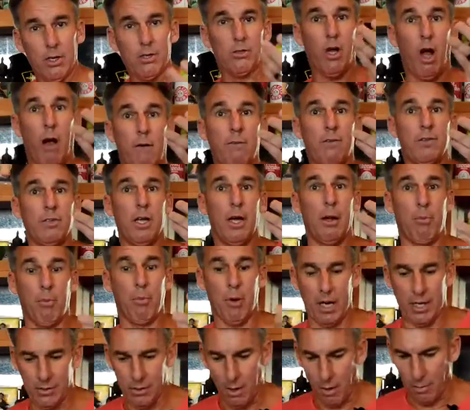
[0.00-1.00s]
softens up,
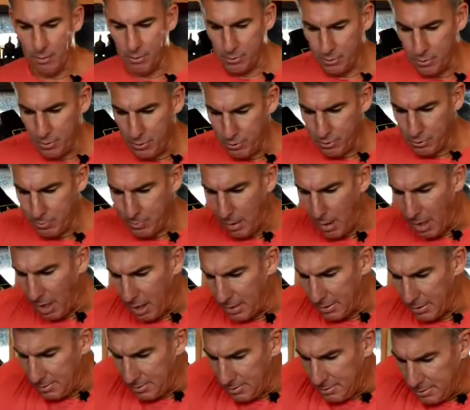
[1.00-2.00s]
breaks all those juice
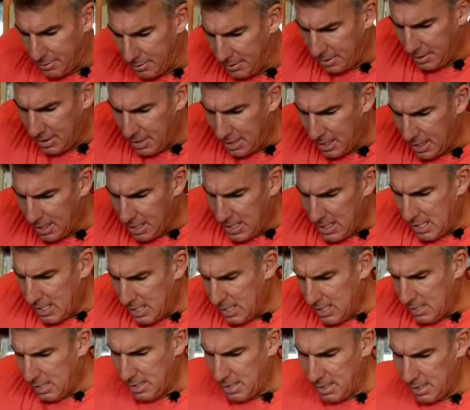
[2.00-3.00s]
pods.
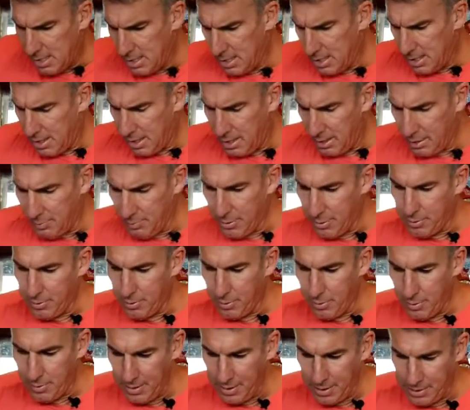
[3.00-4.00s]
And then when you're
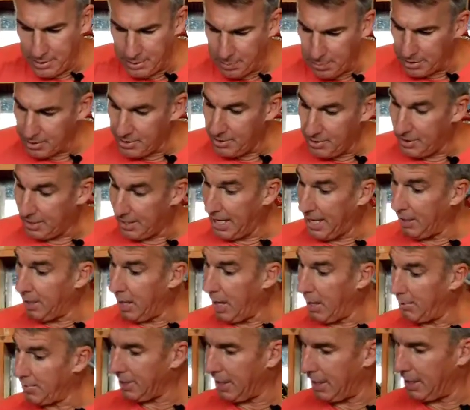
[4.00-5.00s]
doing these, especially the key
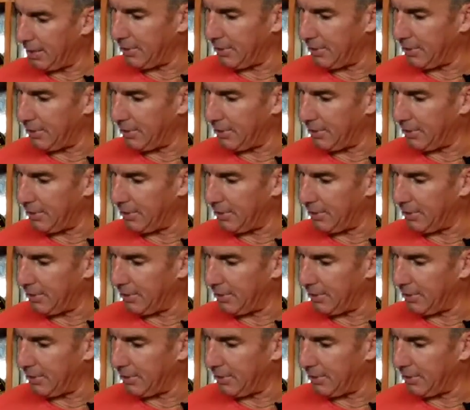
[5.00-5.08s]
limes, they